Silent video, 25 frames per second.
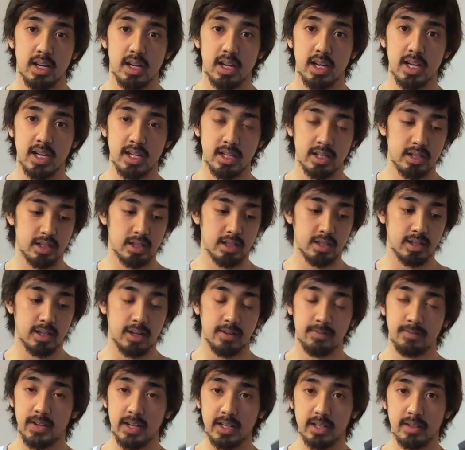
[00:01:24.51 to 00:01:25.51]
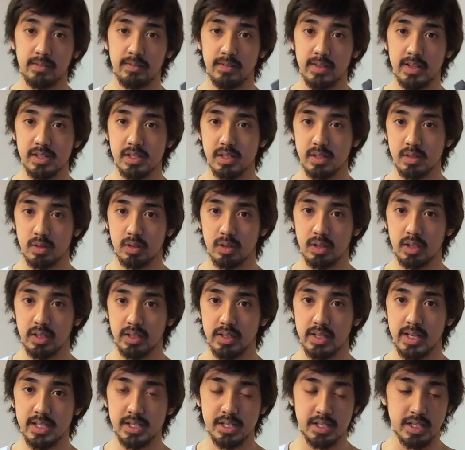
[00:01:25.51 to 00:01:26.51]
and effectiveness or
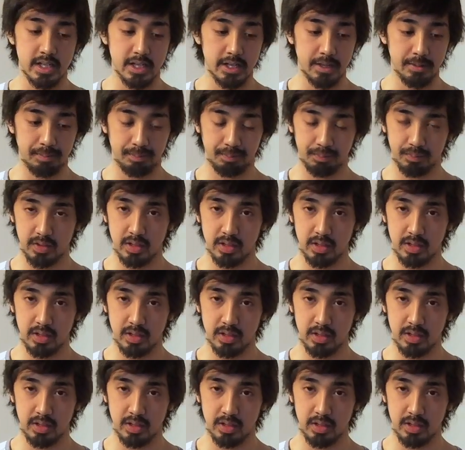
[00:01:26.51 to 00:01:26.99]
intensity.